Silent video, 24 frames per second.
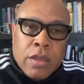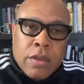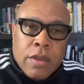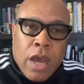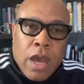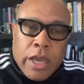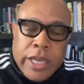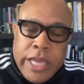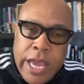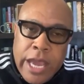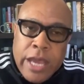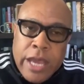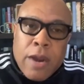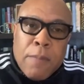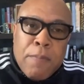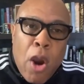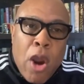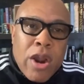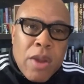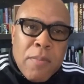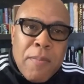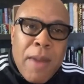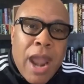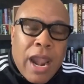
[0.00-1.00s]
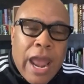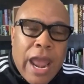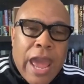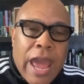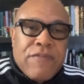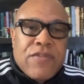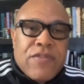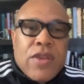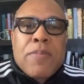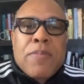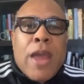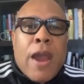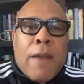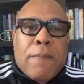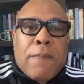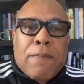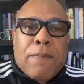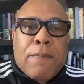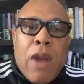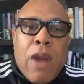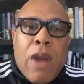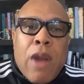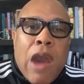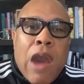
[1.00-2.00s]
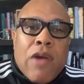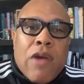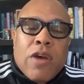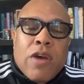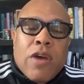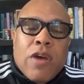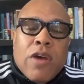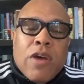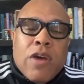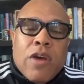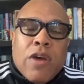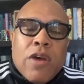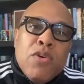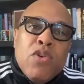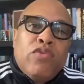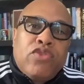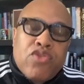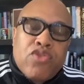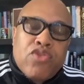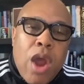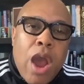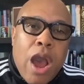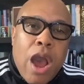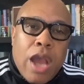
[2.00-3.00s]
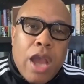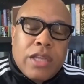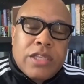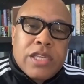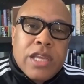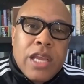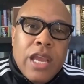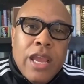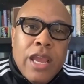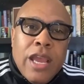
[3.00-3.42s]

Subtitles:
Again, a part of my life I'm not proud of, but when I moved drugs,